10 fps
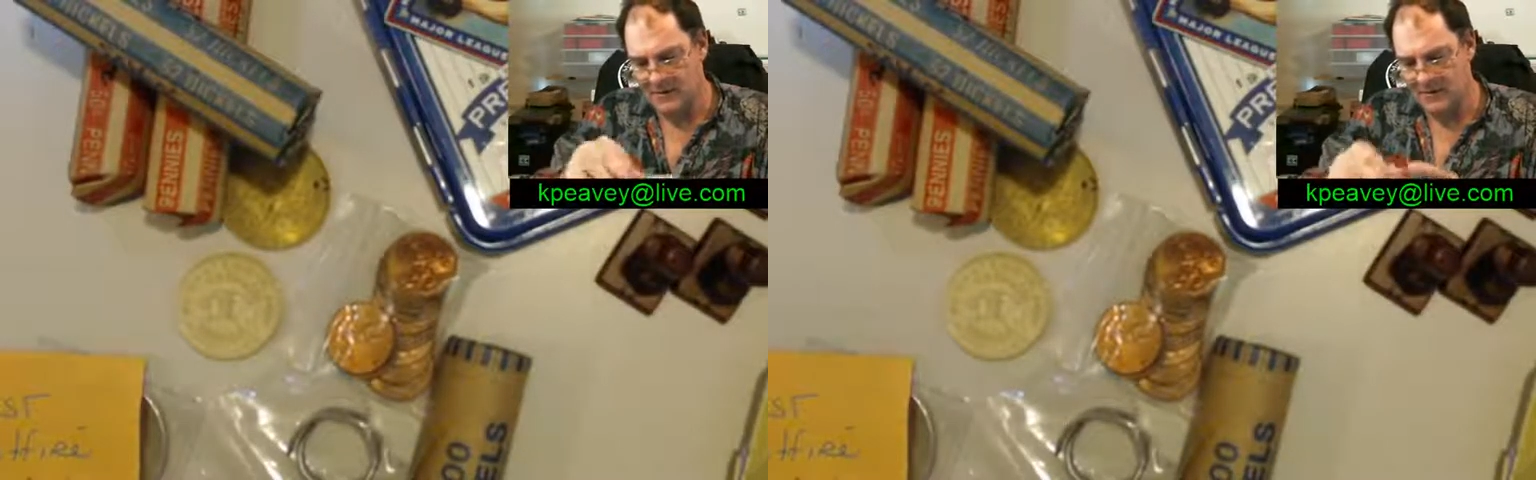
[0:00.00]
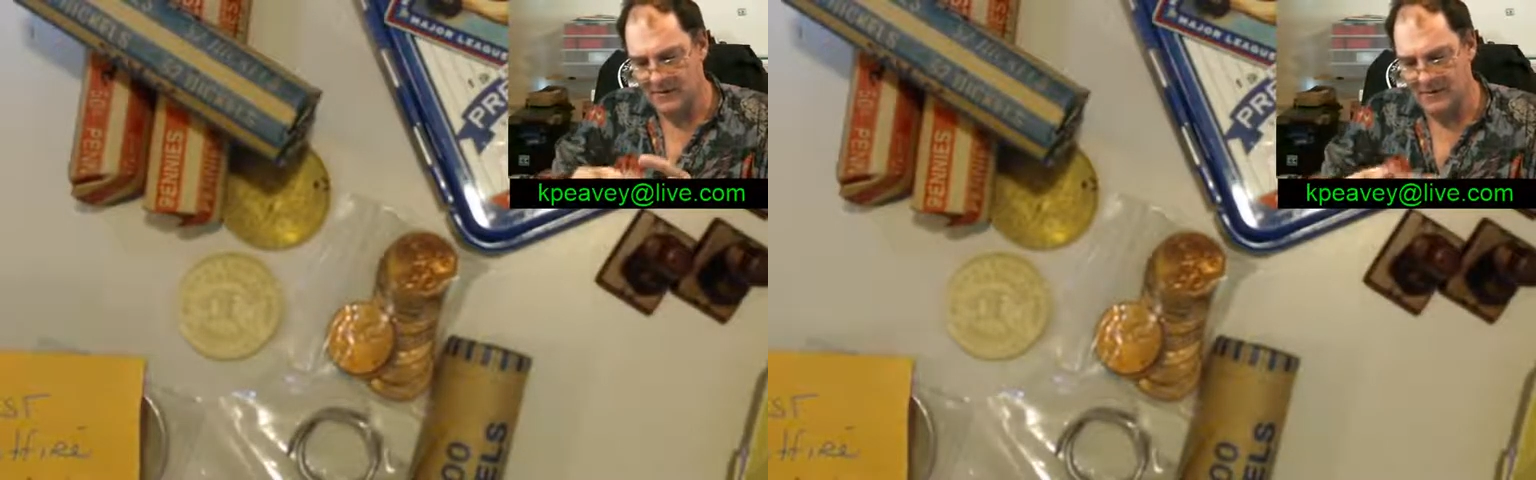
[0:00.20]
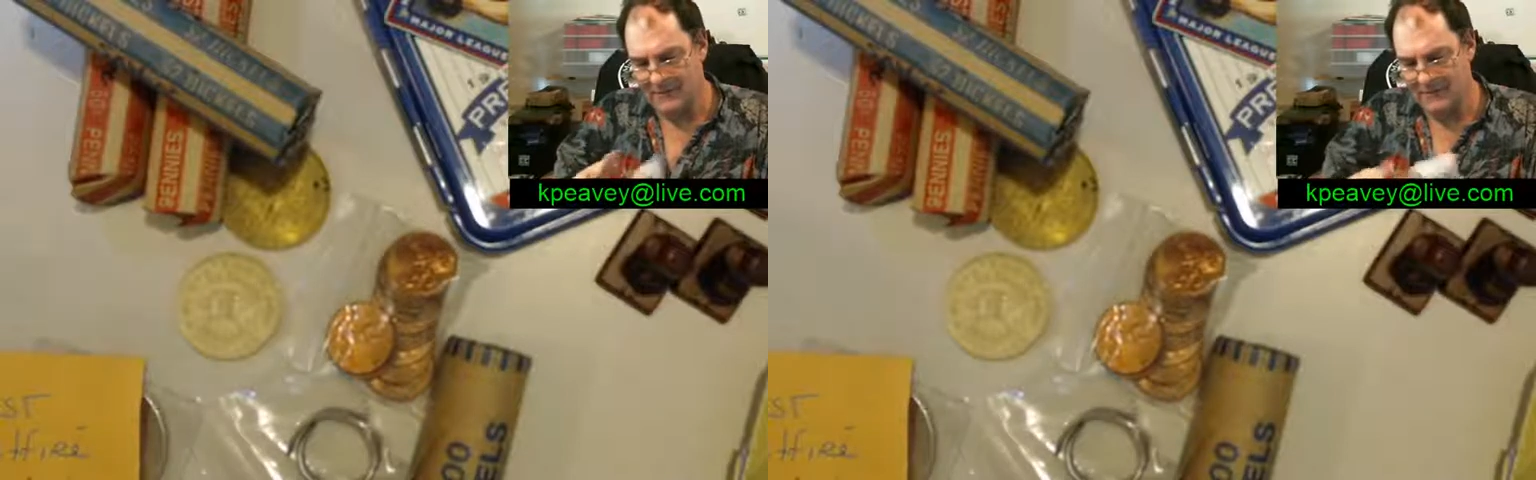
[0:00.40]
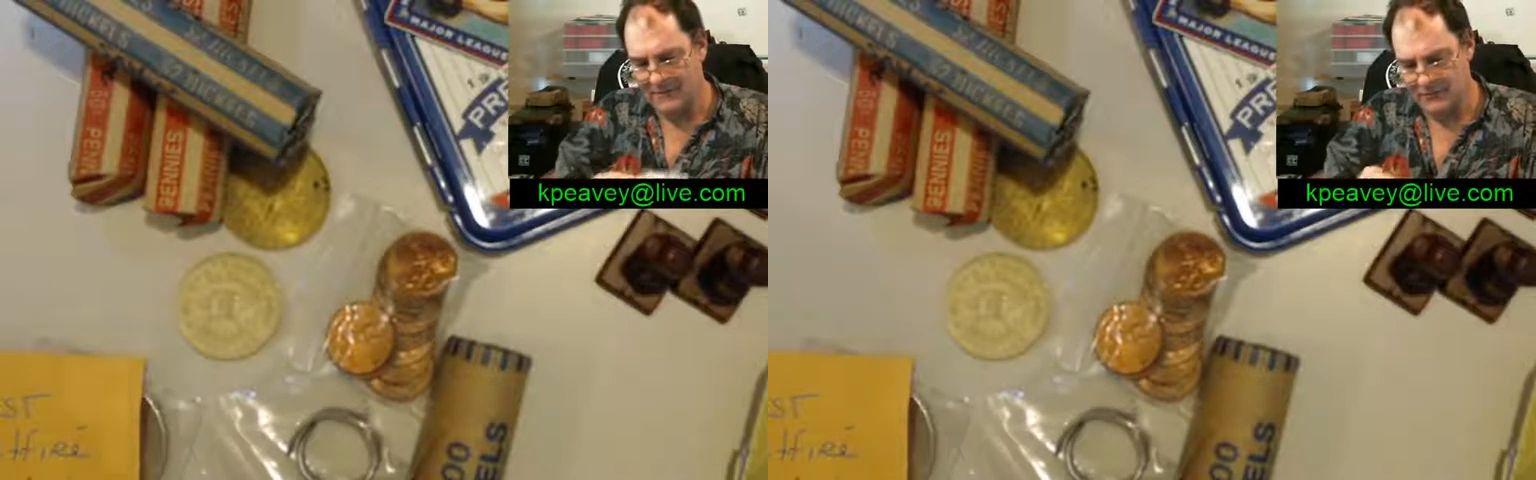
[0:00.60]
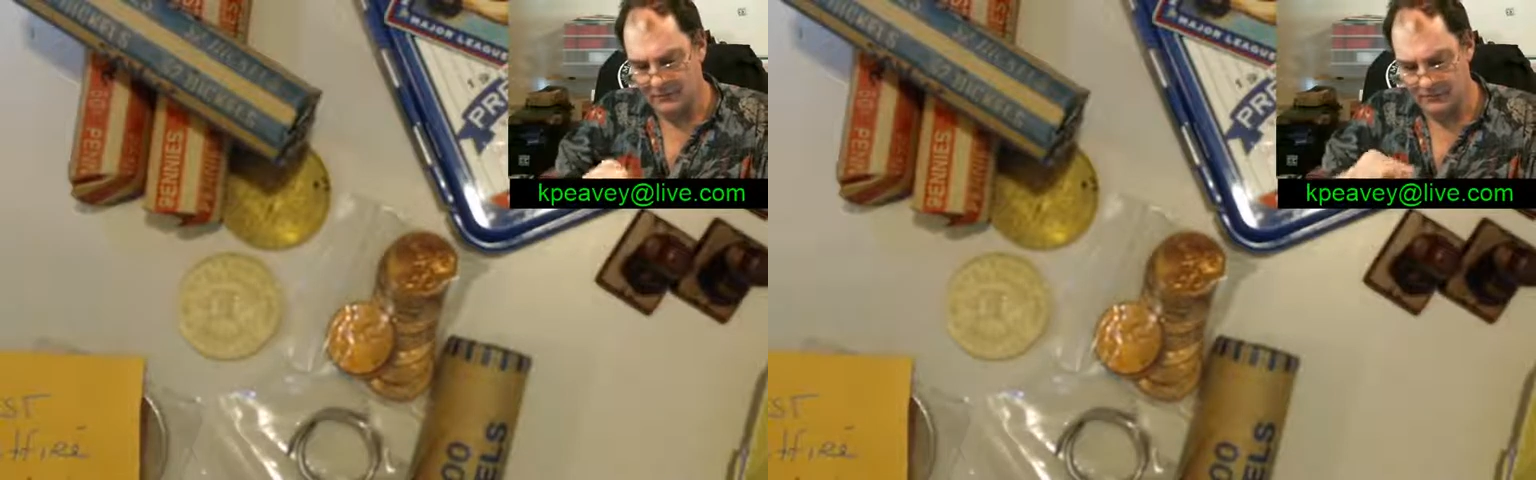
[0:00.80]
There it is.
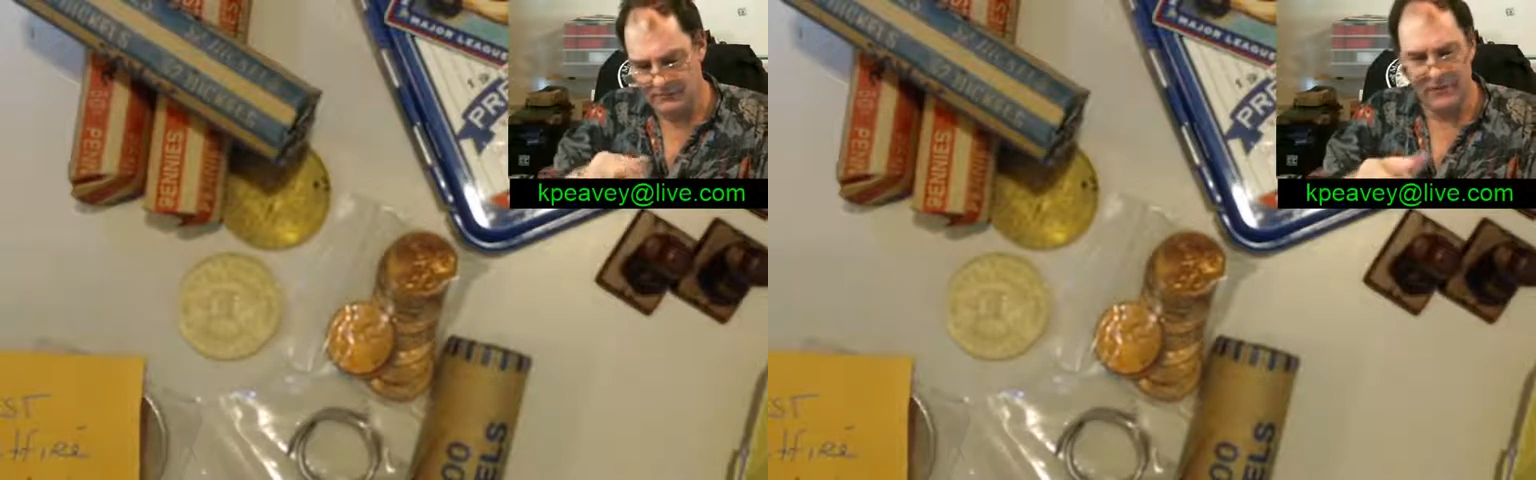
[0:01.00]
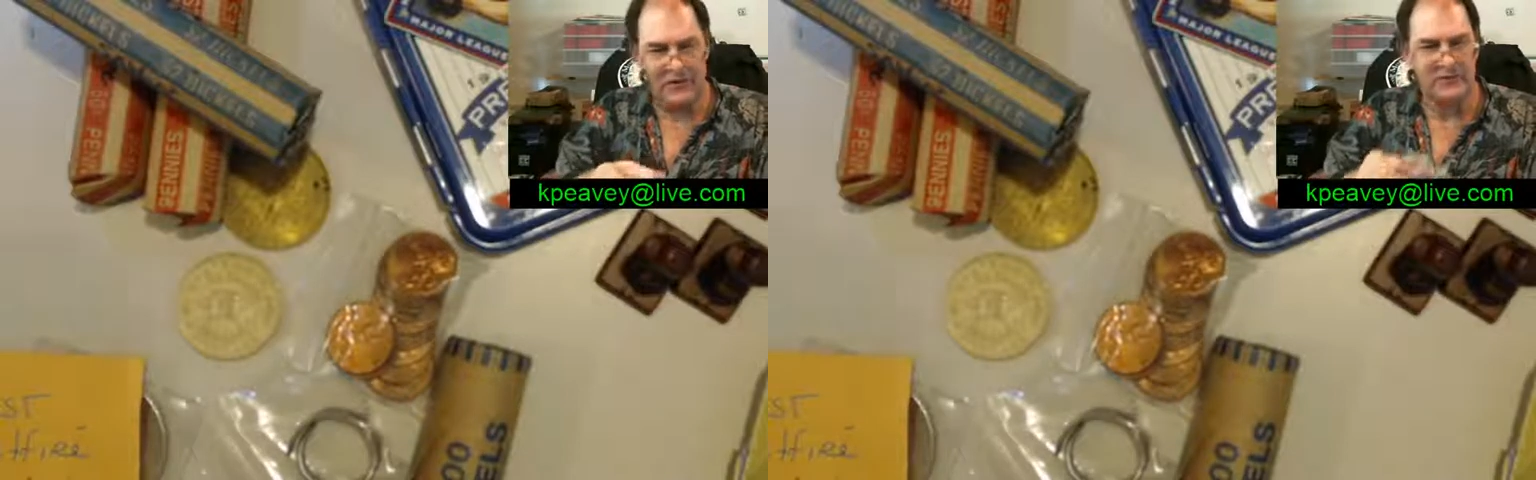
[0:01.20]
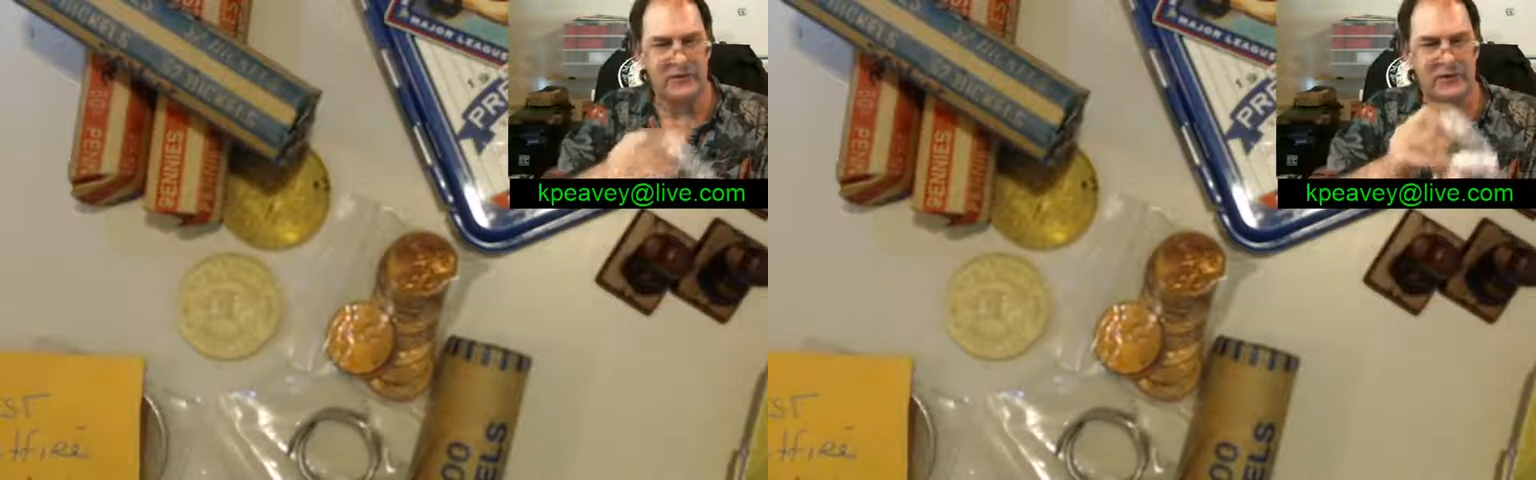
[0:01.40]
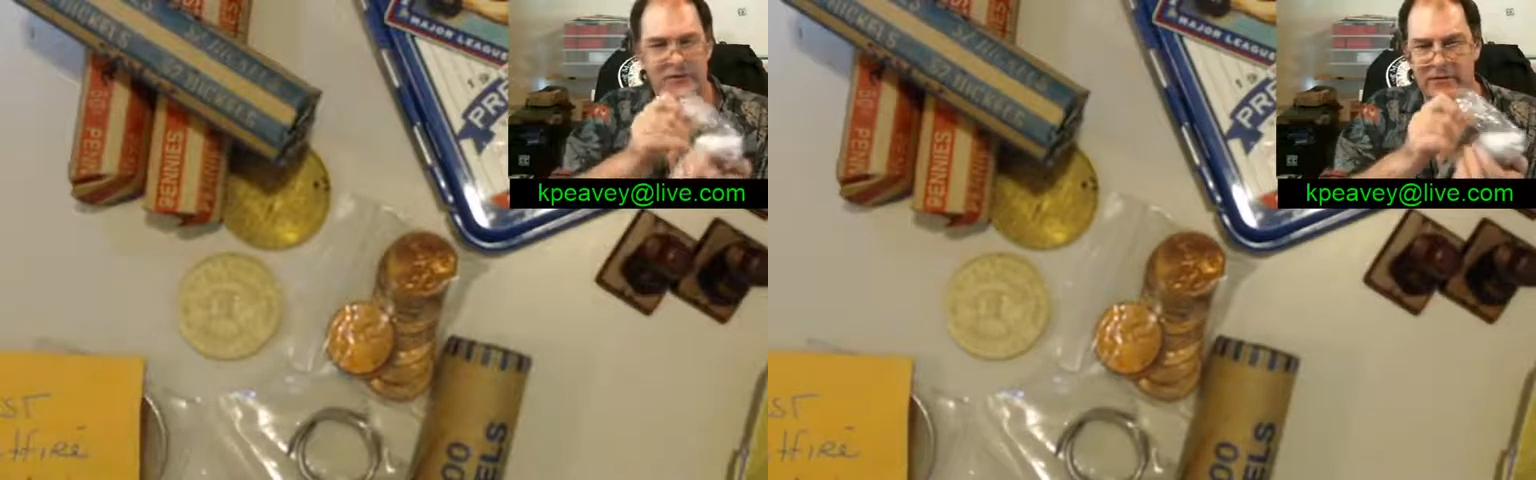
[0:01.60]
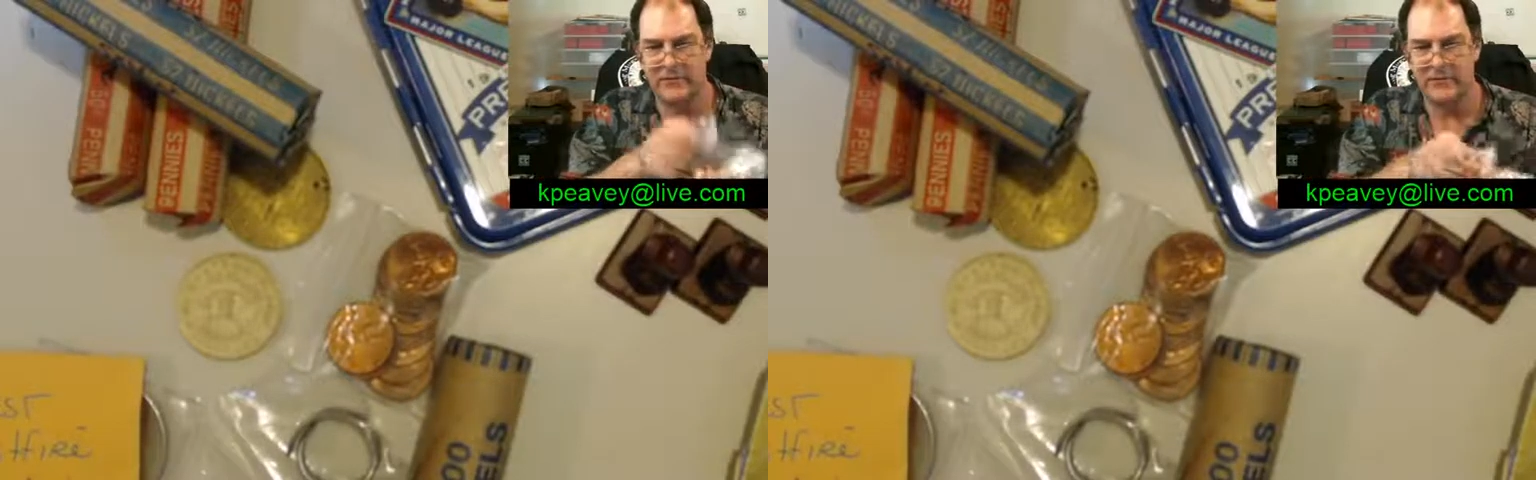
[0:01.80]
Once you get it started,
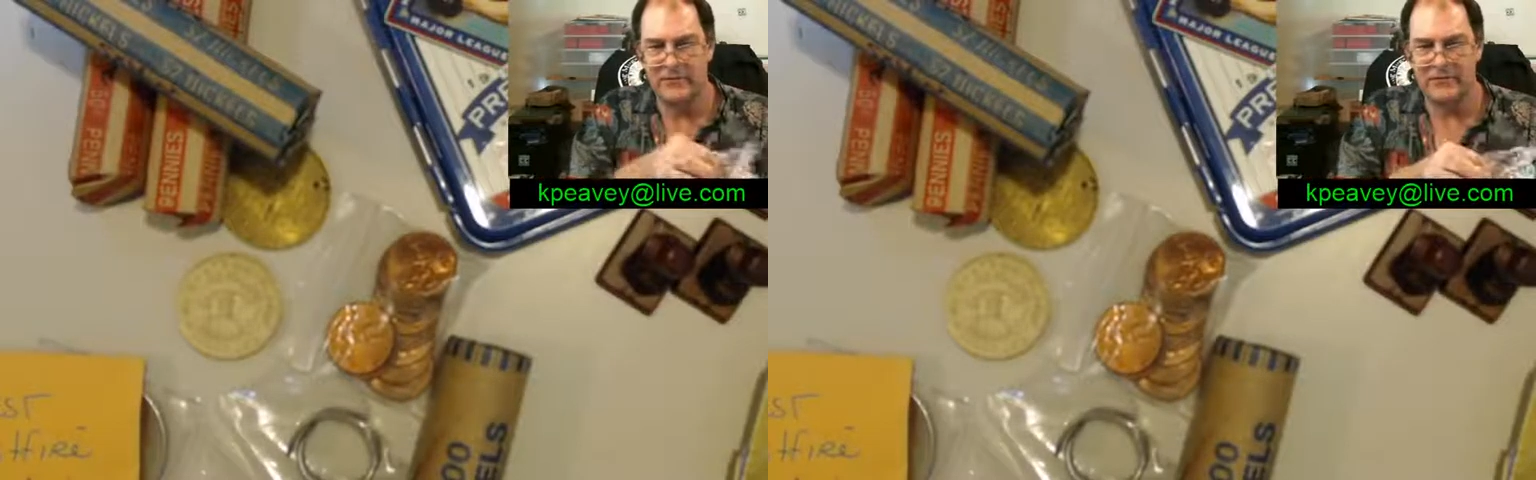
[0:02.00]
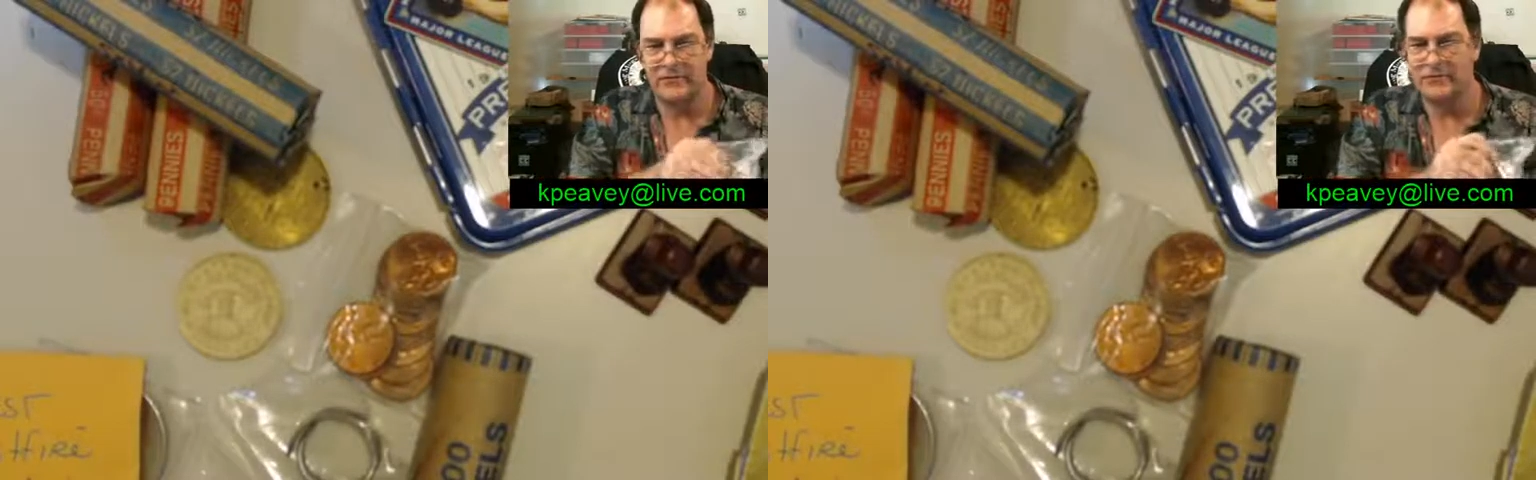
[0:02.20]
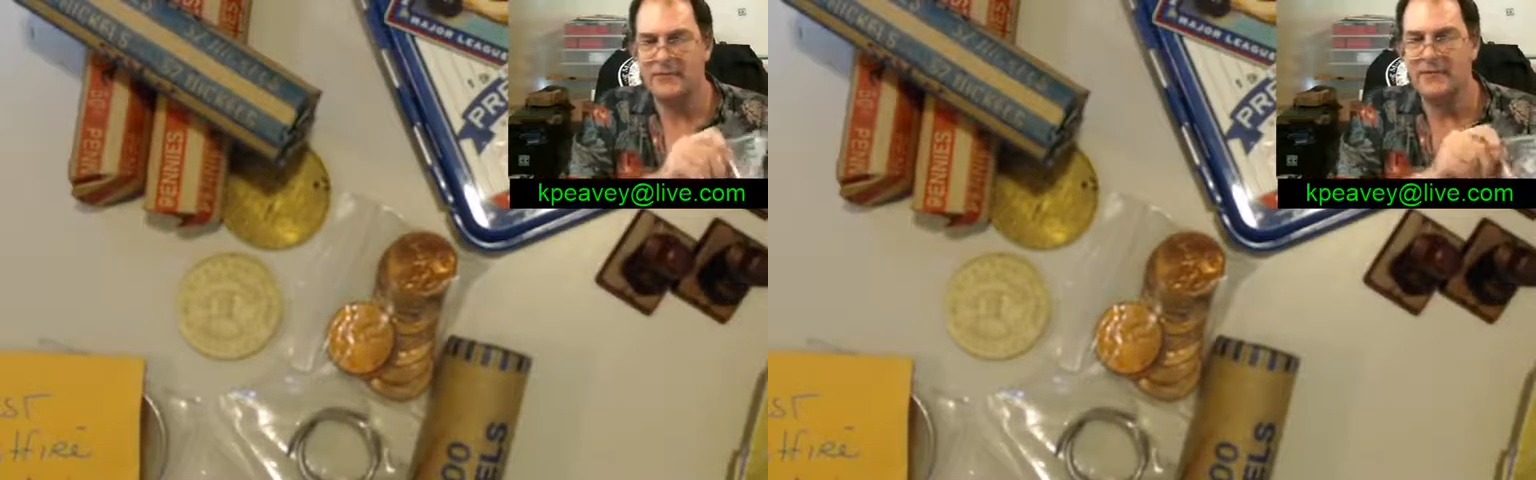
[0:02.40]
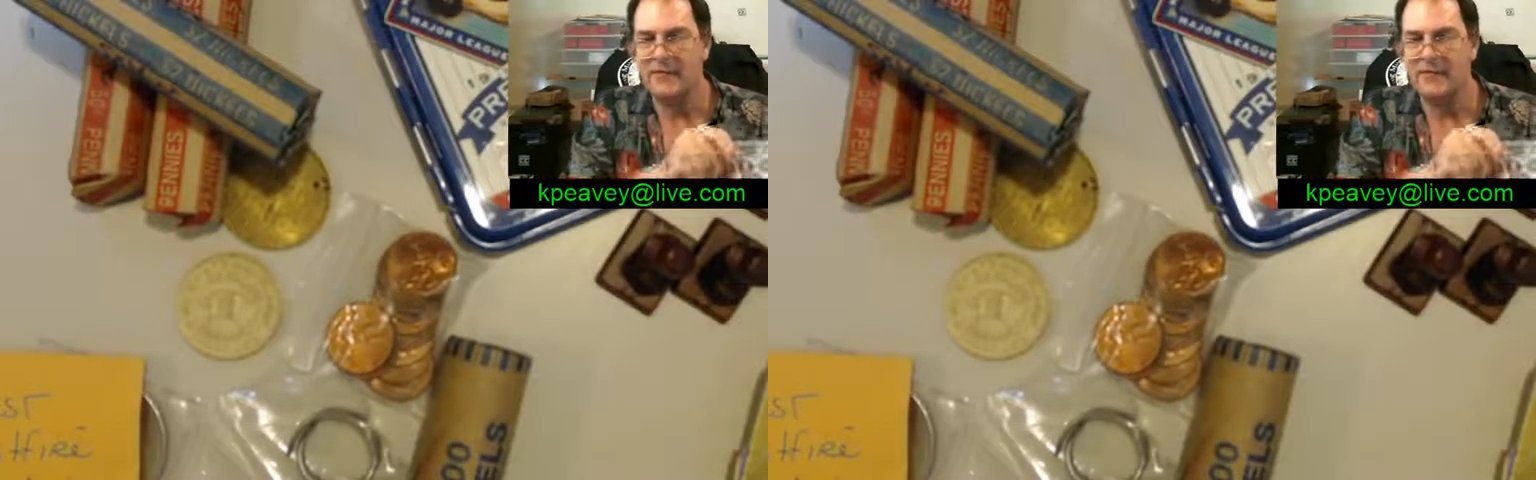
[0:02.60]
you're in business.